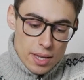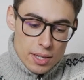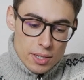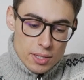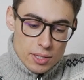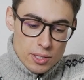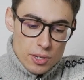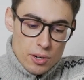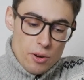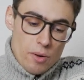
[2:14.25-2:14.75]

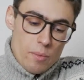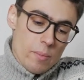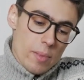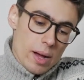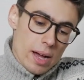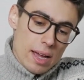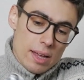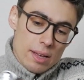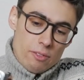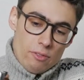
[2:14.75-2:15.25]
So
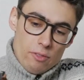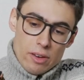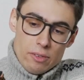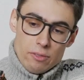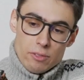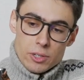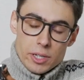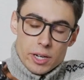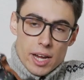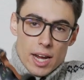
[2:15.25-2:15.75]
my
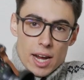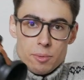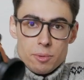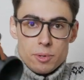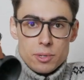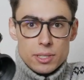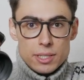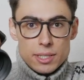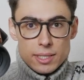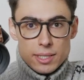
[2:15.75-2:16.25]
favorite
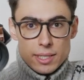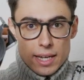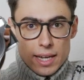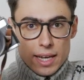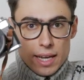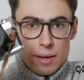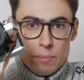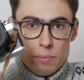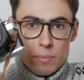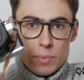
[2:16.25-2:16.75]
camera is
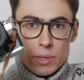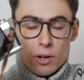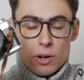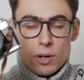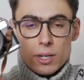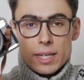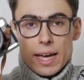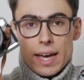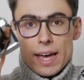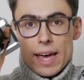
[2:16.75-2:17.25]
the
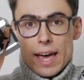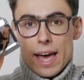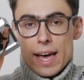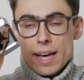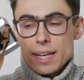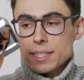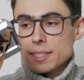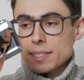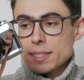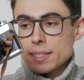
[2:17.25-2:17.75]
Minolta
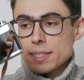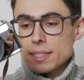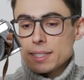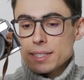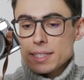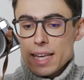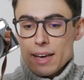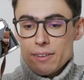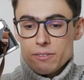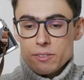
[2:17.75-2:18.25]

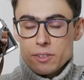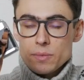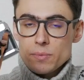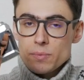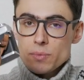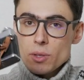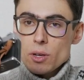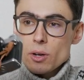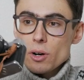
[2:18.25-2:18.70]
XD7,